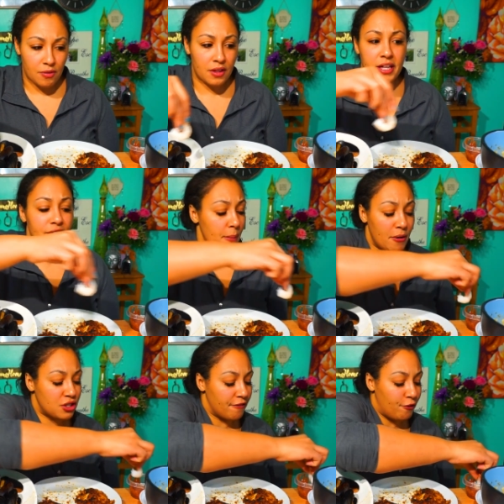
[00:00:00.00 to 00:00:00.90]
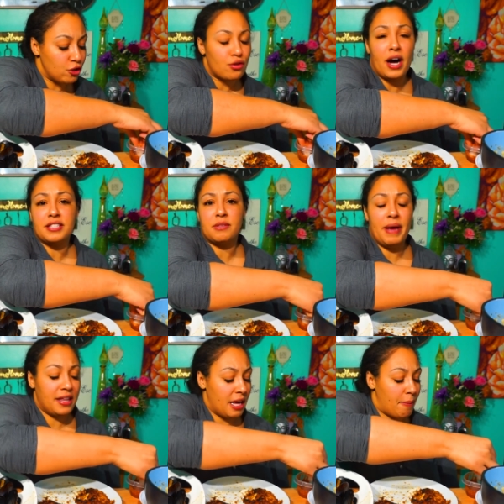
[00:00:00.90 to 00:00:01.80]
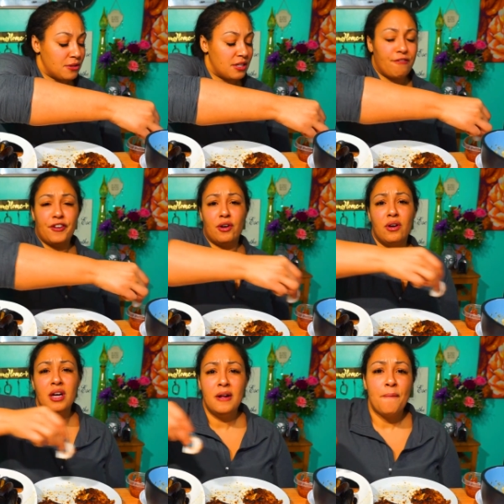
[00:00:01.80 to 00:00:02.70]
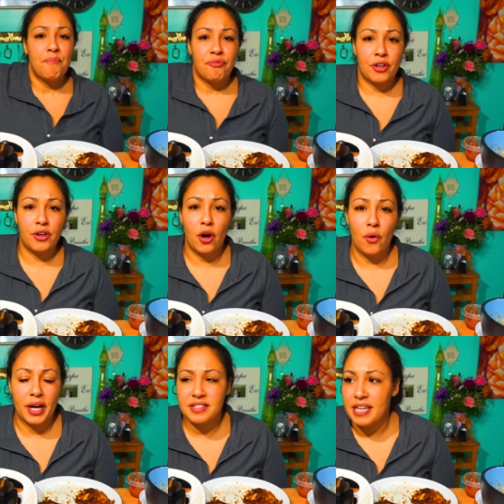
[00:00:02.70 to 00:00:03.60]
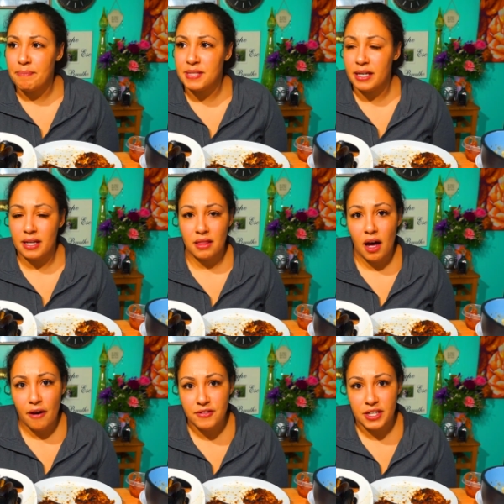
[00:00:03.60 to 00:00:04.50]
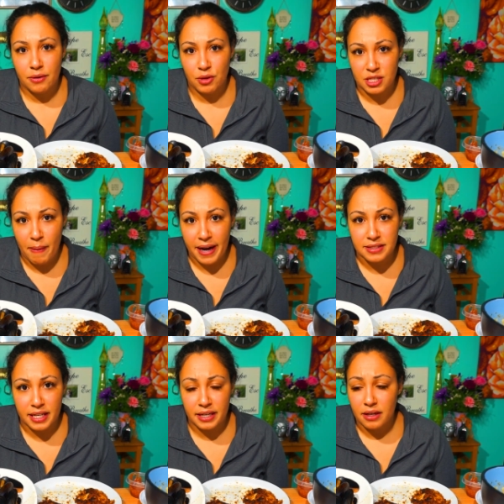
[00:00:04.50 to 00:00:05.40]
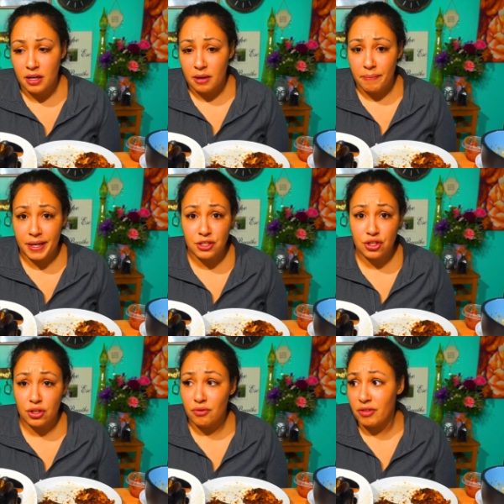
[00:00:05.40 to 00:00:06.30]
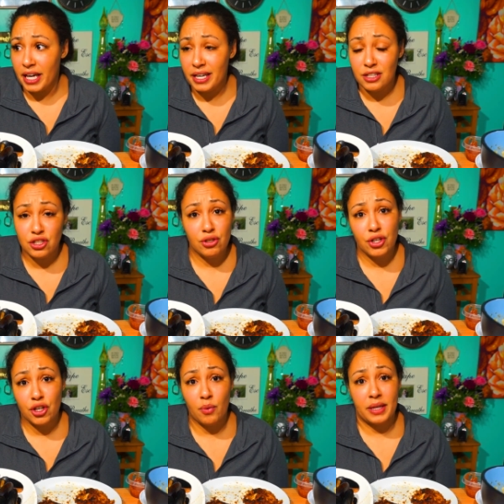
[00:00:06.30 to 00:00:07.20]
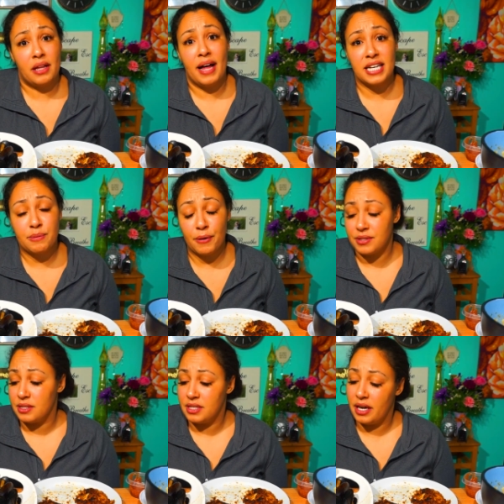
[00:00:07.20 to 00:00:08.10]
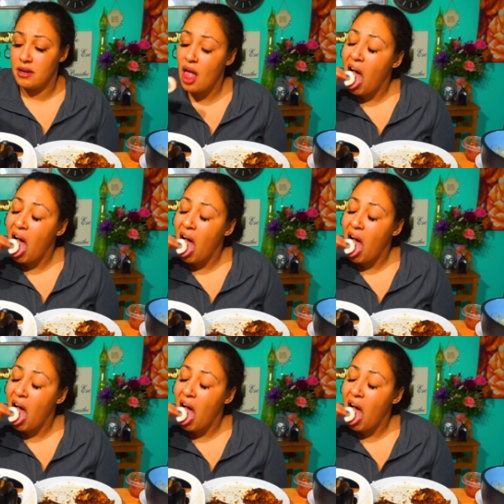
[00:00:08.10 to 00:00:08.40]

Give that person full trust, make that person feel, you know, accepted and loved and respected because they didn't do to you what the last person did.